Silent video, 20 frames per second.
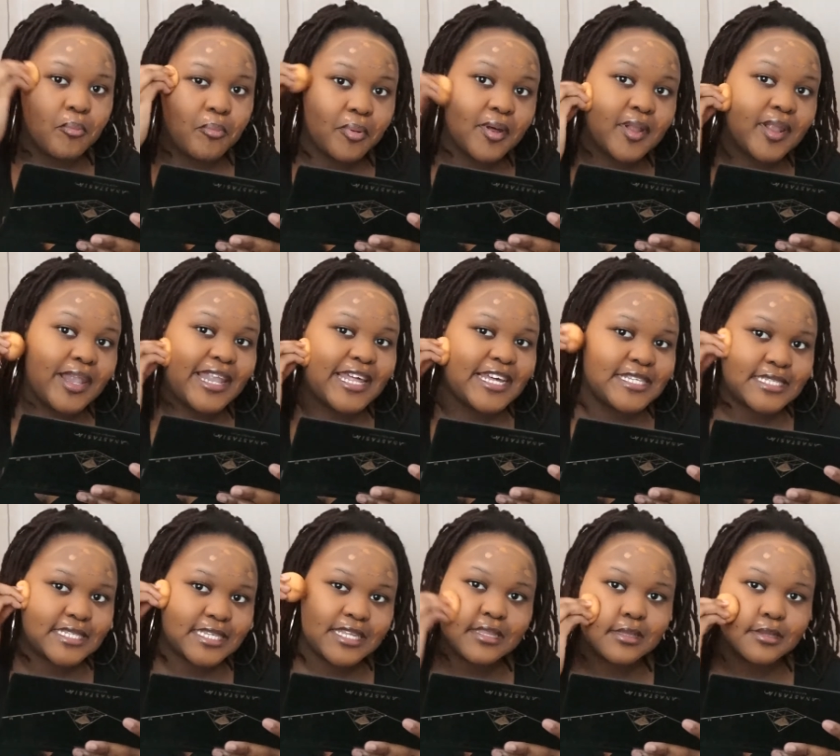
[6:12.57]

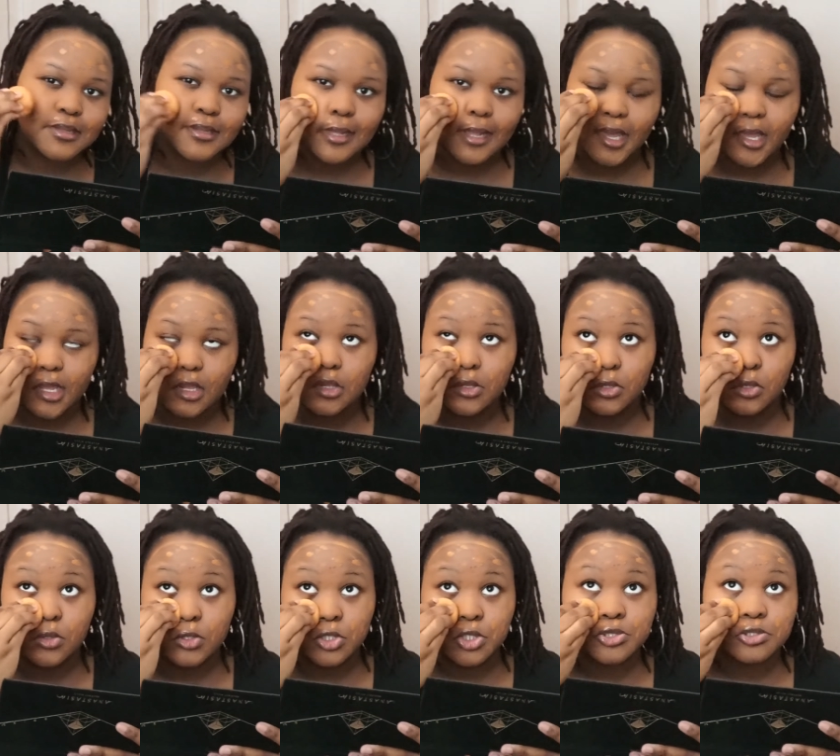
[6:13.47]
pleasant, light,
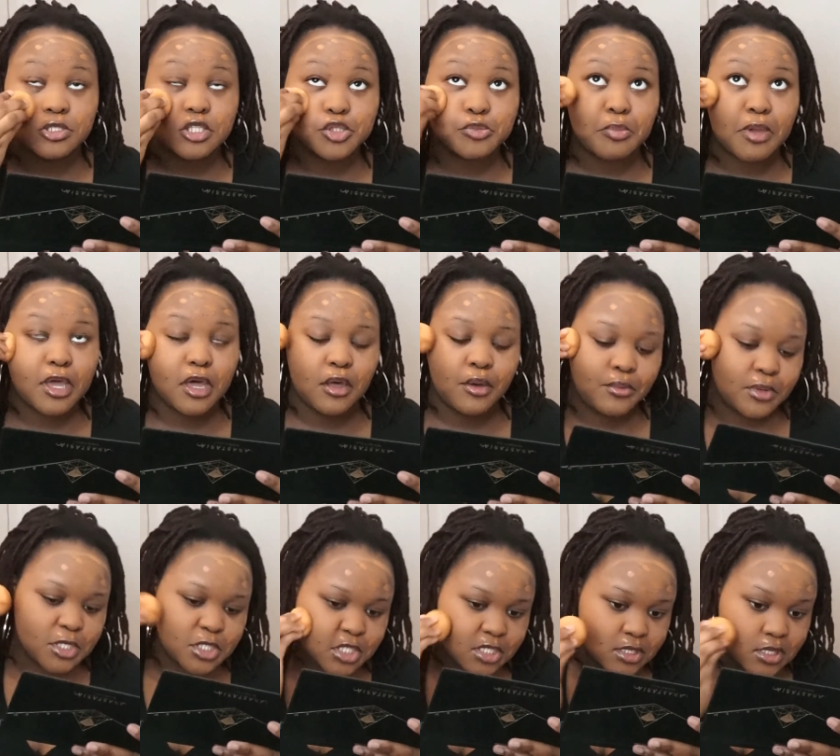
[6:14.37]
neutral smell,
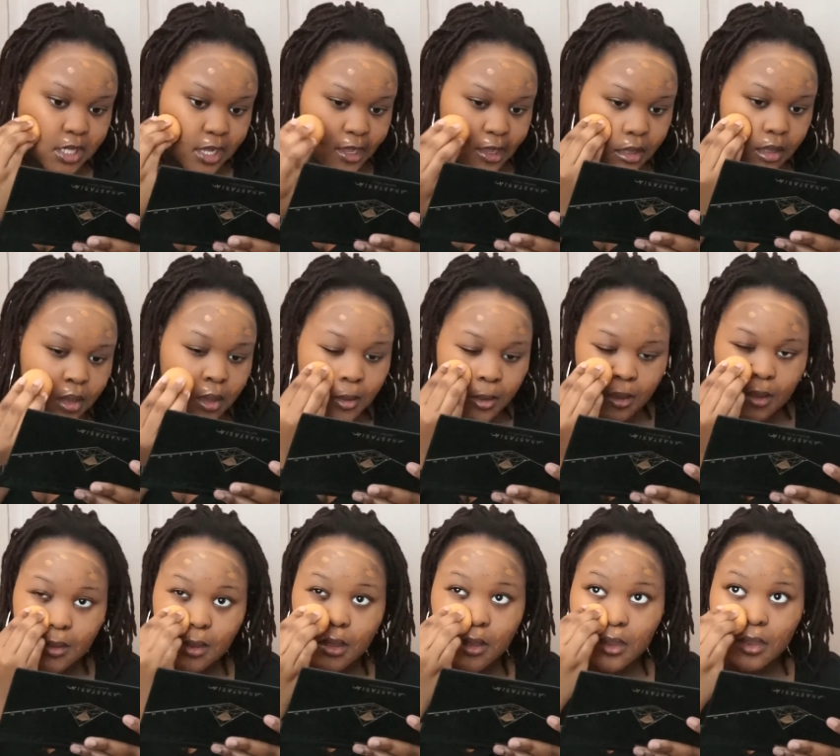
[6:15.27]
which is like
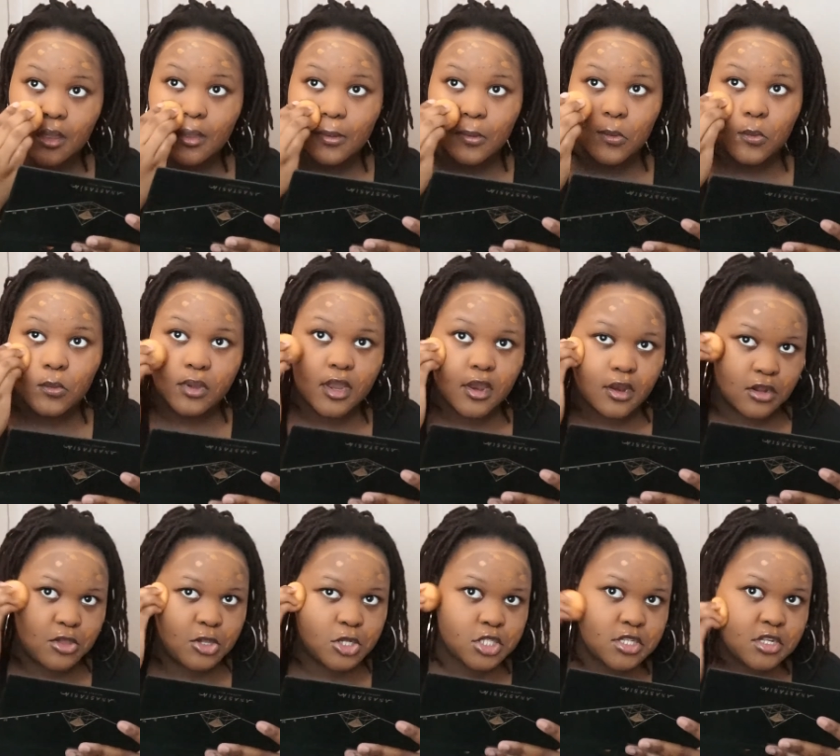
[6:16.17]
weird.
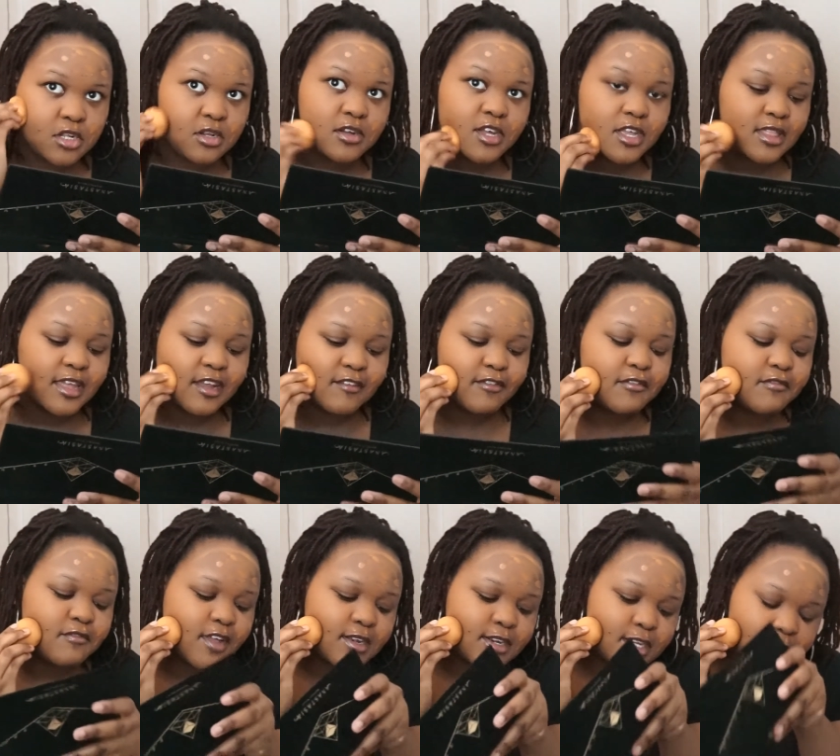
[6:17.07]
You usually don't get that
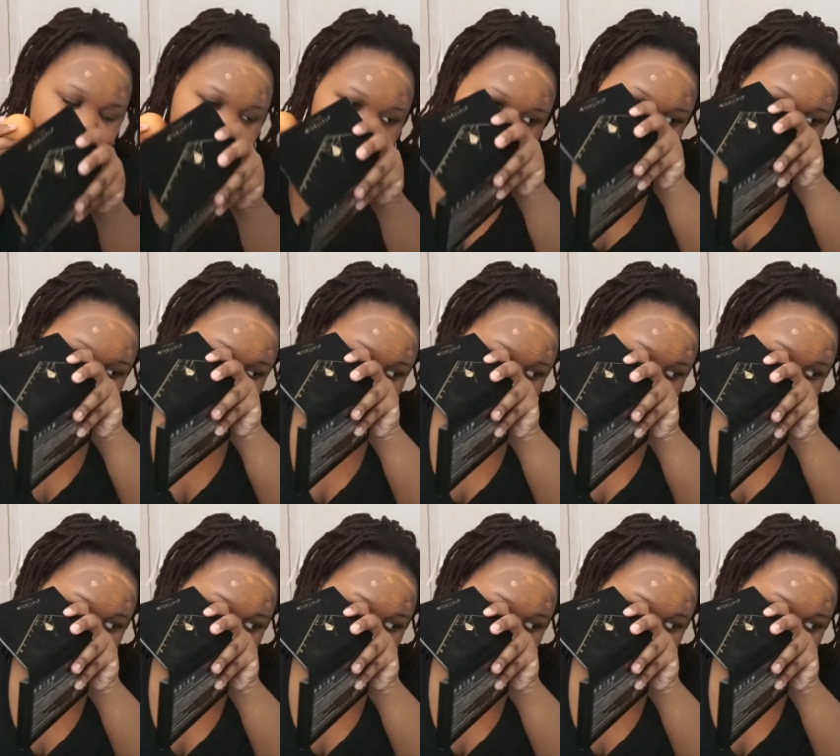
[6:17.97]
from foundations.